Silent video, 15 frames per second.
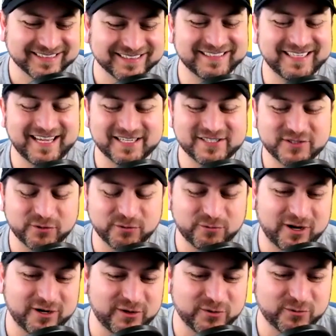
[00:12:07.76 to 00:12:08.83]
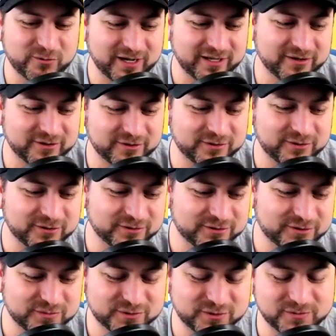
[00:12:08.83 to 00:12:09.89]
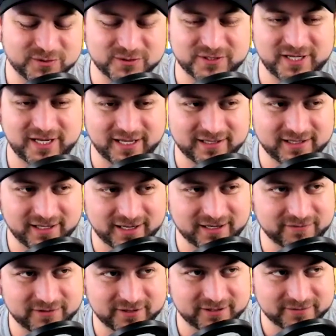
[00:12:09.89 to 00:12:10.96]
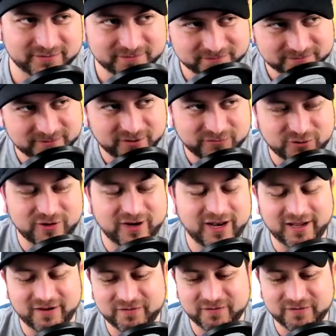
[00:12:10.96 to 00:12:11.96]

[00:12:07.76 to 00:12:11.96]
yeah, so what do you want your tombstone to say at the end of your life?